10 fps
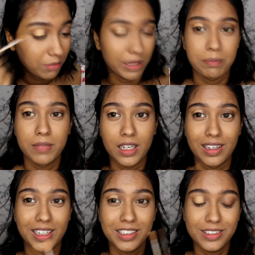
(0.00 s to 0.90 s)
prep
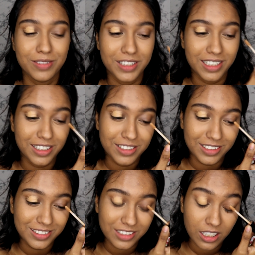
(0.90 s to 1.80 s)
my eyes for the
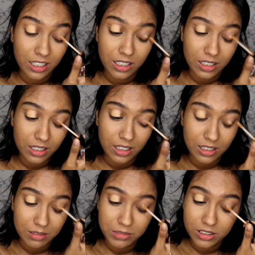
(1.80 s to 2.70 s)
eyeshadow,
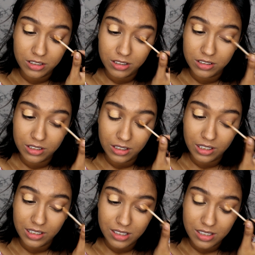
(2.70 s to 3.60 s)
and I'm just using
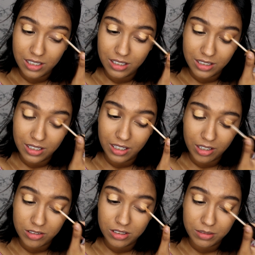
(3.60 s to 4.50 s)
the concealer that I
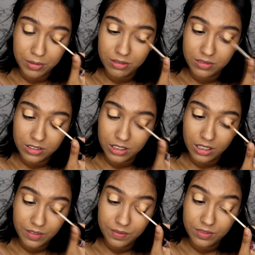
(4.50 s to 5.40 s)
used before.
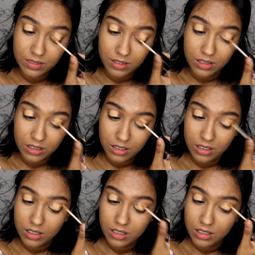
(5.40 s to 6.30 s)

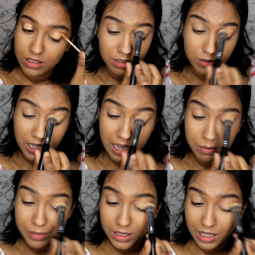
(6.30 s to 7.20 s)
This would
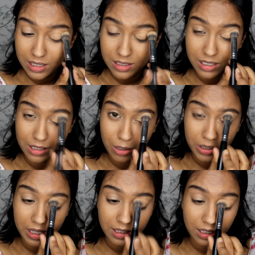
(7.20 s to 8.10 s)
help in cancelling out
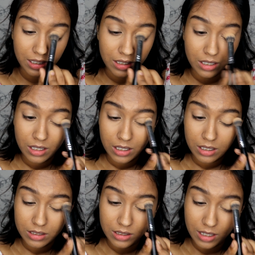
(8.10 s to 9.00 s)
any
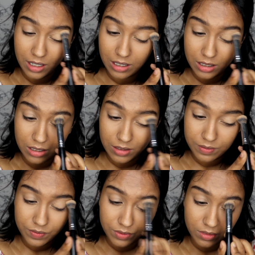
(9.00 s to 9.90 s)

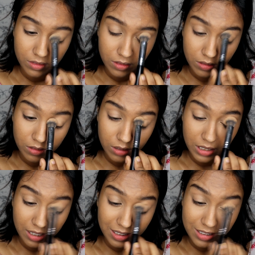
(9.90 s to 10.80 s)

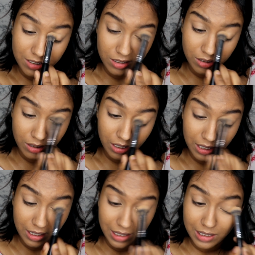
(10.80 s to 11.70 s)
darkness on
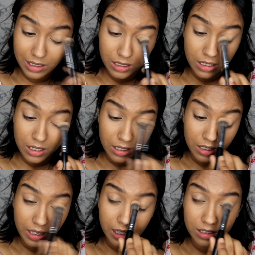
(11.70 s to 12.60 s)
the eyelid,
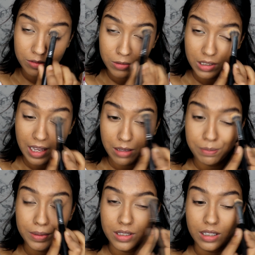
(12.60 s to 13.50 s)
and it would help
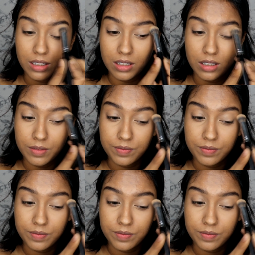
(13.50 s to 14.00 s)
in